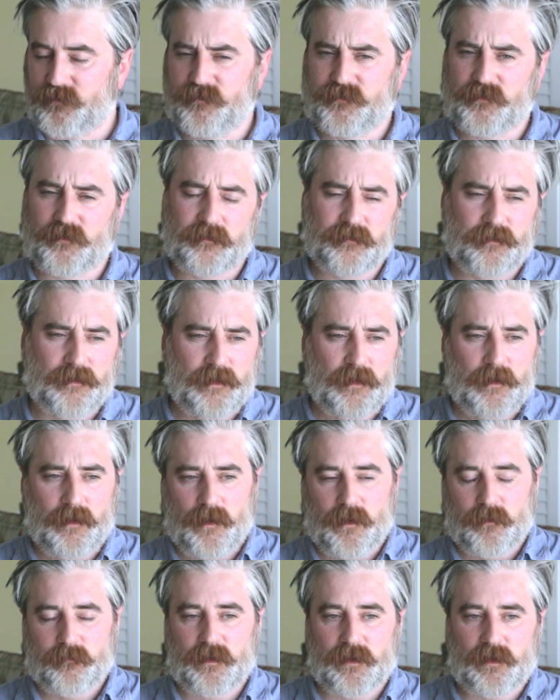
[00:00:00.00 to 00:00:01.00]
So I thought,
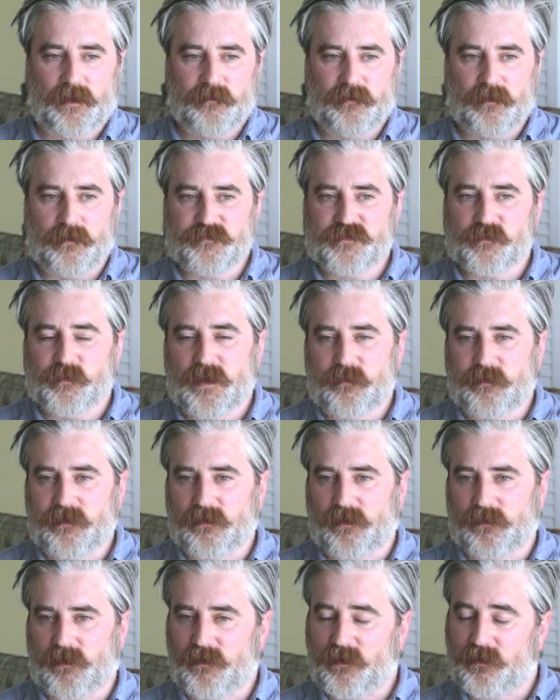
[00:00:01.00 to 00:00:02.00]
well, I'll launch it
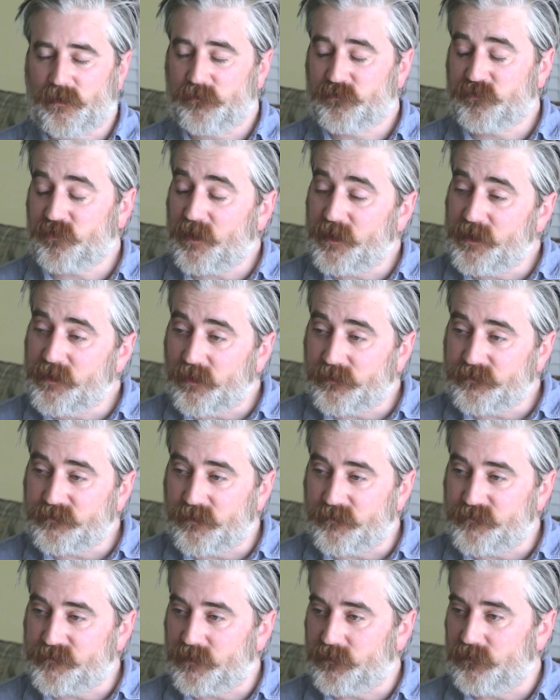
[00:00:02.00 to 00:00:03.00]
maybe, I'll try a
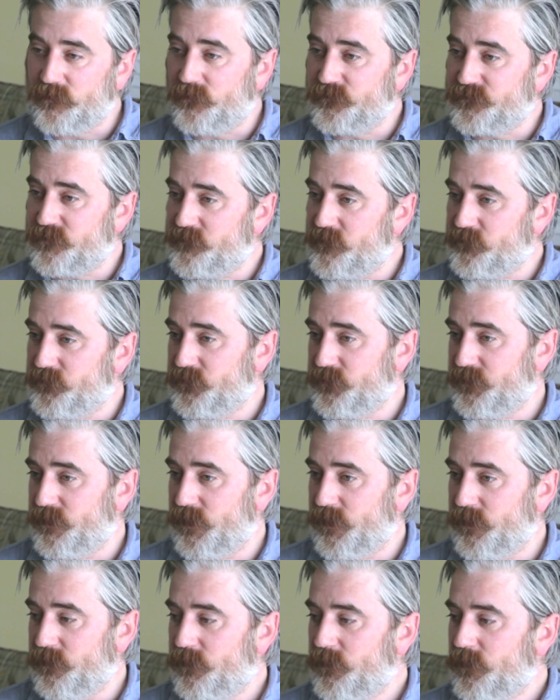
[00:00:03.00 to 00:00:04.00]
99-cent launch, I've never done
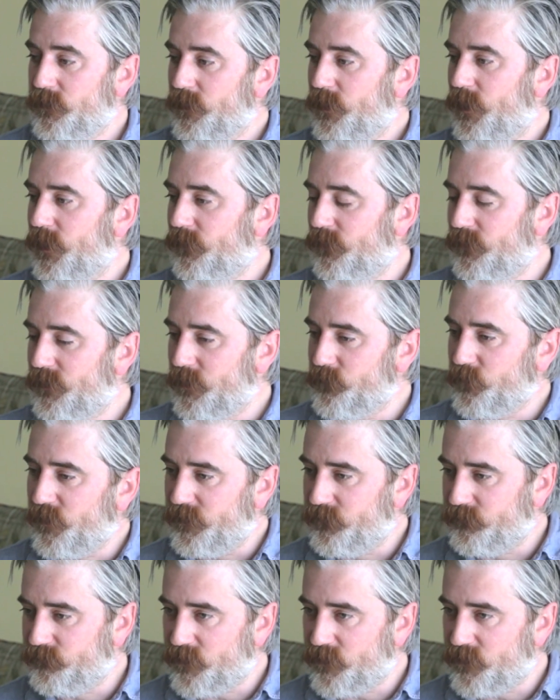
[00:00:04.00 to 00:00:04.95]
that, and I'll let my